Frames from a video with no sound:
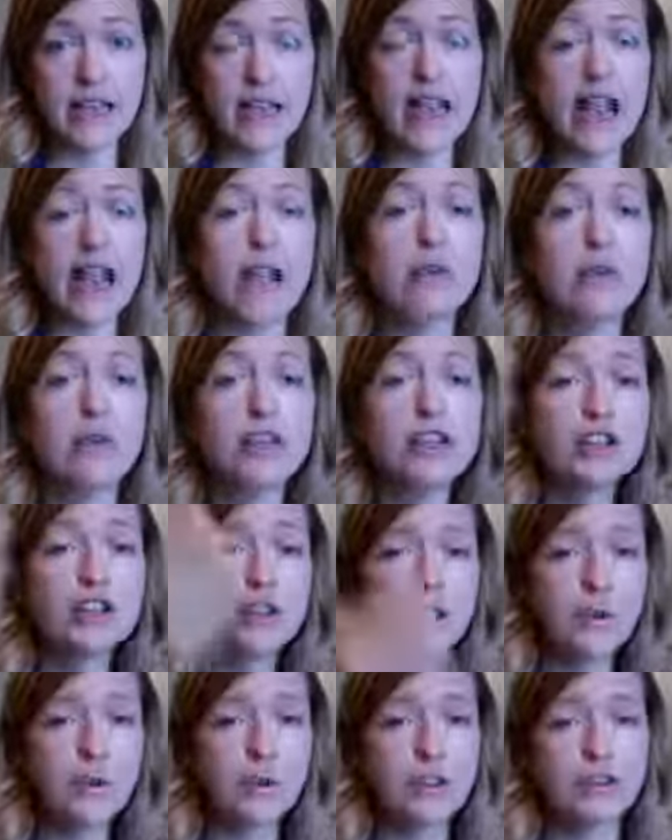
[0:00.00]
And we can do
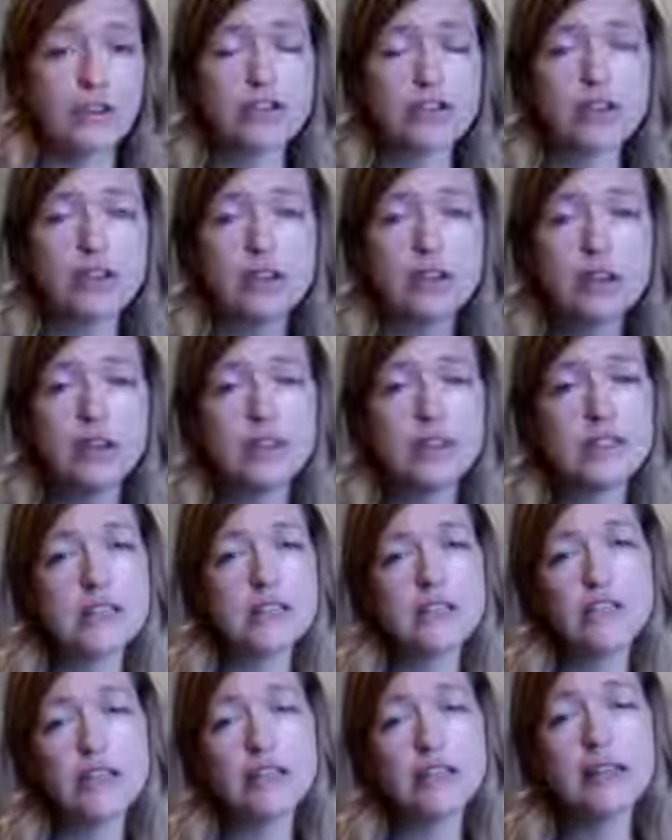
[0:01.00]
that with our children and
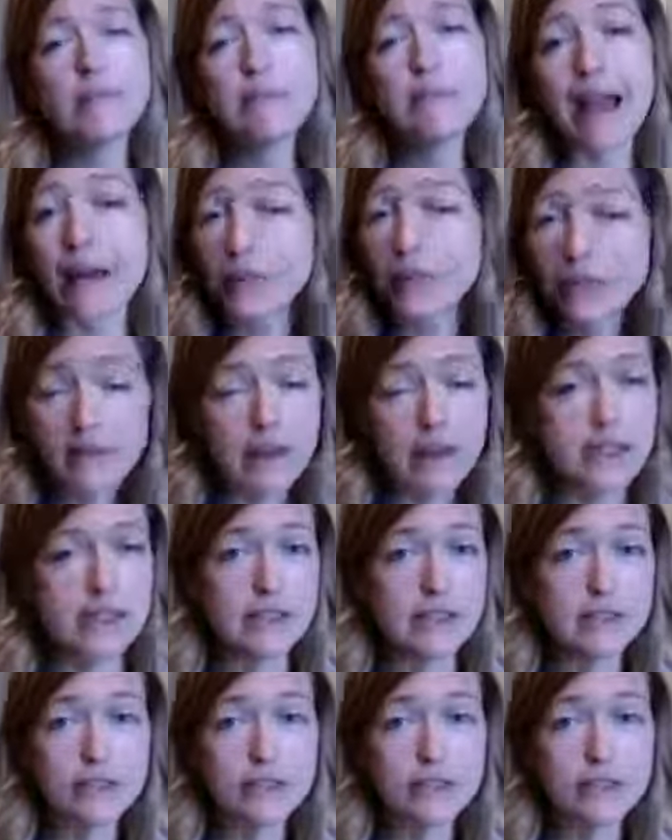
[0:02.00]
teaching them boundaries,